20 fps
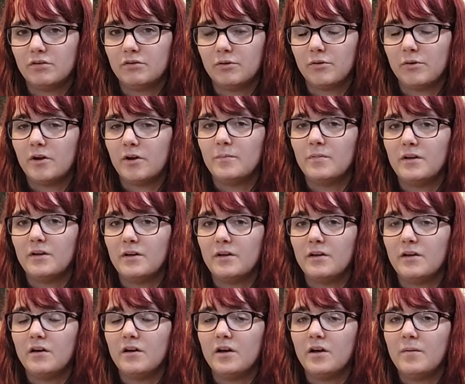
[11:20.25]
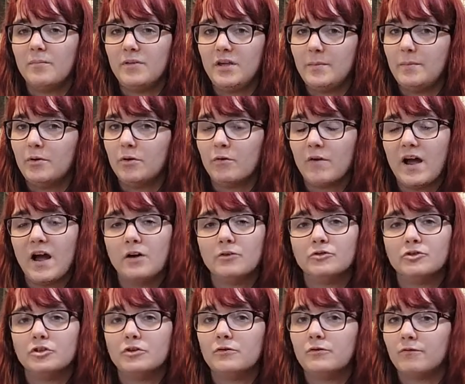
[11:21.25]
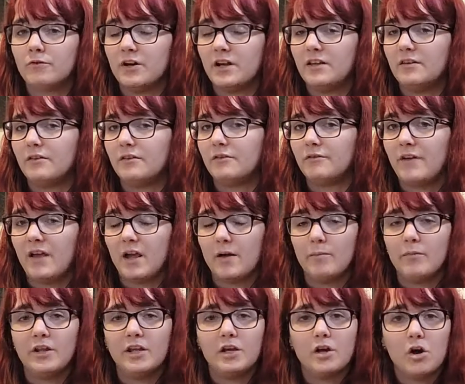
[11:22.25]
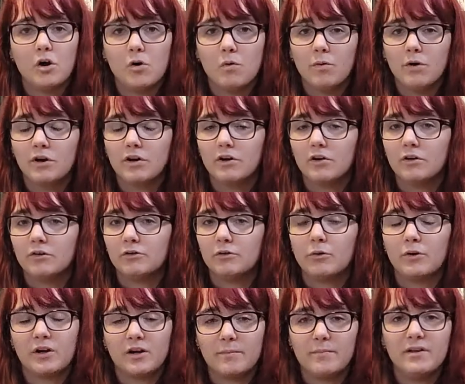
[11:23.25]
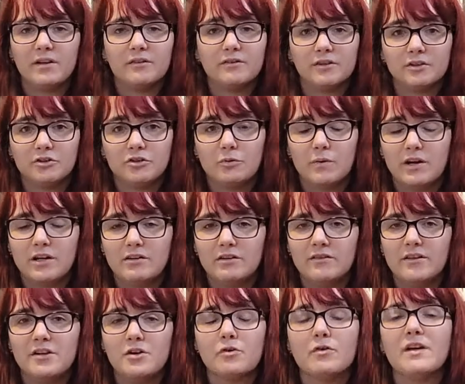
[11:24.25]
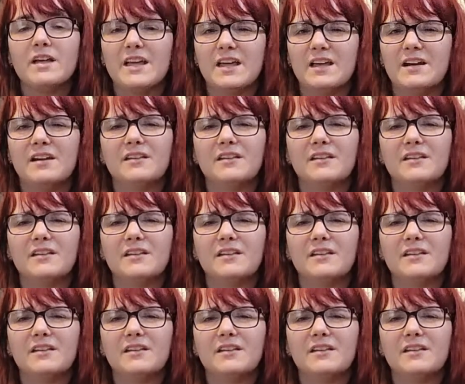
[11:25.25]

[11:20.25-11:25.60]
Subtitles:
So it can be people around you, friends, family, coworkers, or it can be a situation that you're in.